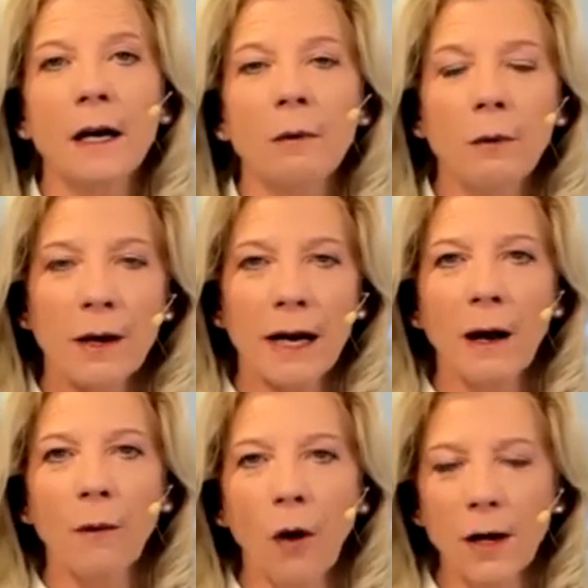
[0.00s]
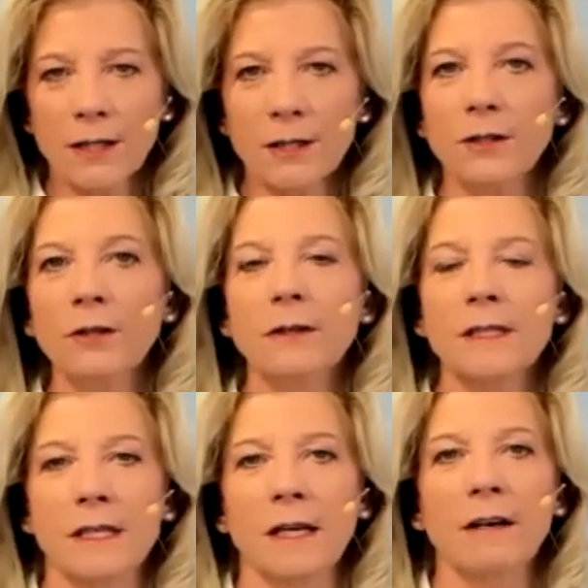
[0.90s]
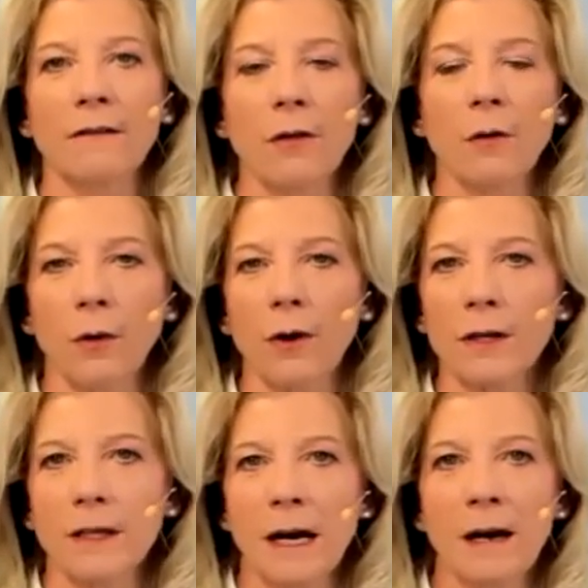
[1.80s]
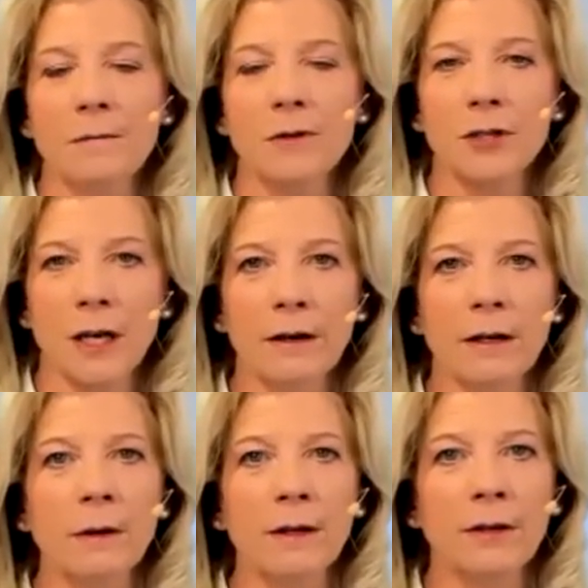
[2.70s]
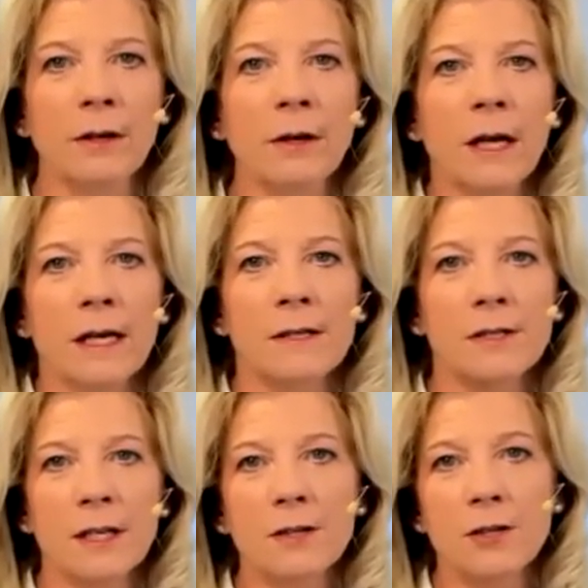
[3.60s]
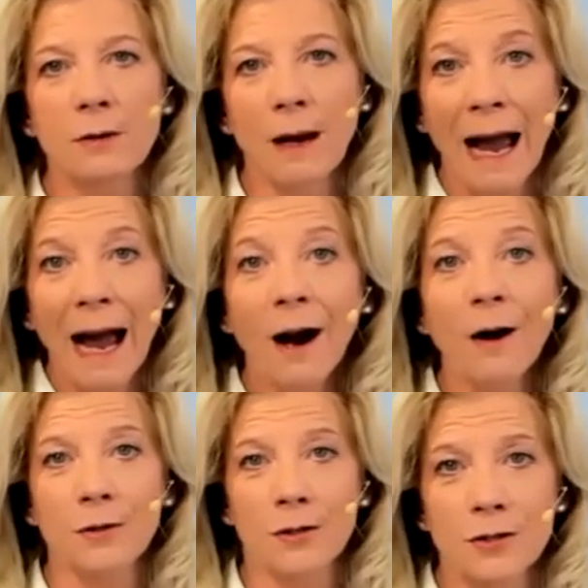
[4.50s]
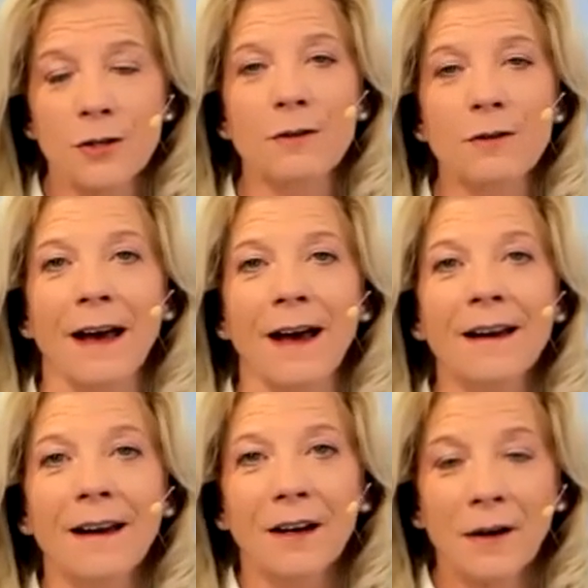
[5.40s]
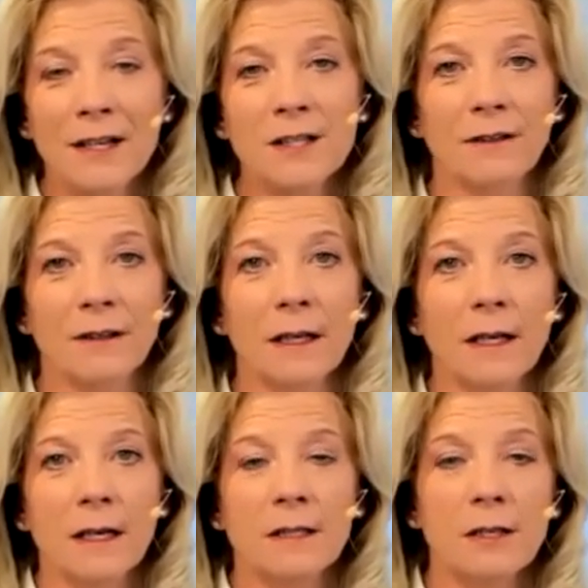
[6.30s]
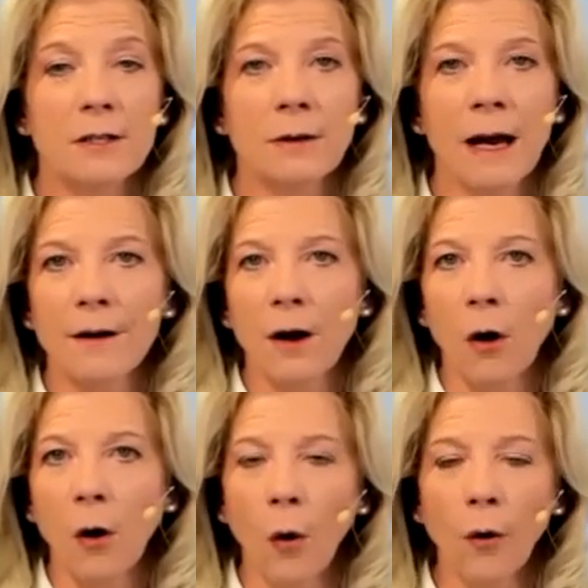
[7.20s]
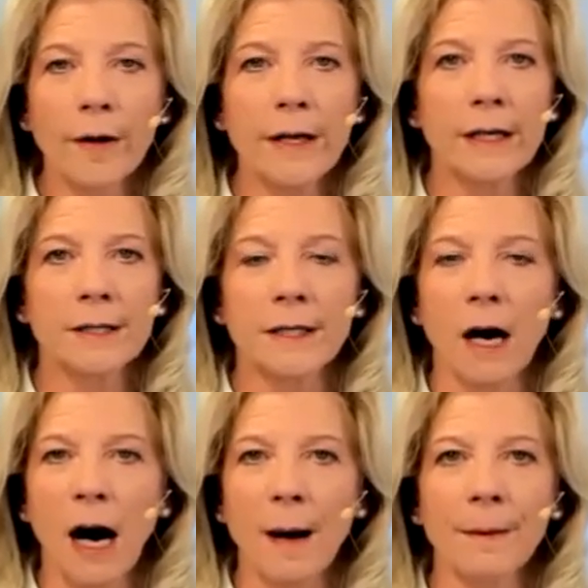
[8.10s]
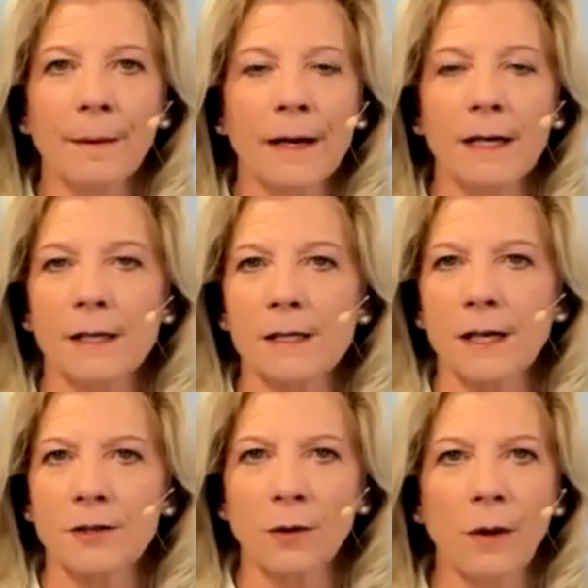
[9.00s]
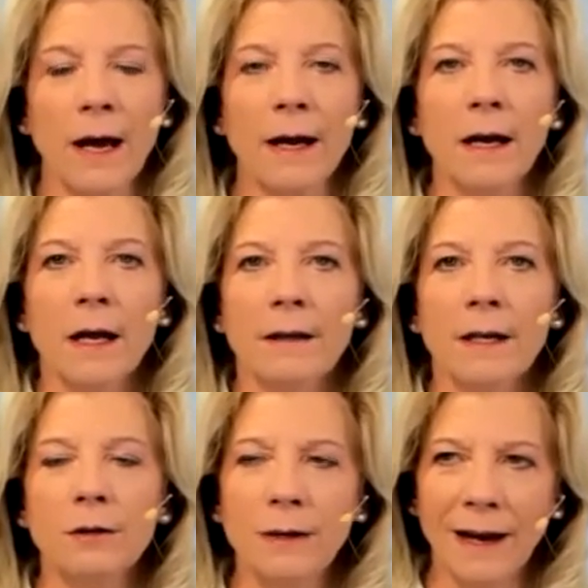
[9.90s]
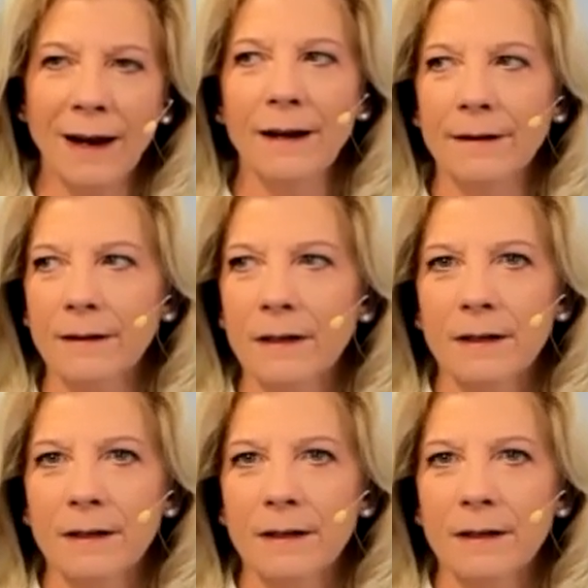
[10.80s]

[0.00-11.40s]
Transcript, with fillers: Well, what I want to do inside of all the work that I'm sharing with you is teach you how to do that gracefully, teach you how to orient and operate in such a way that you can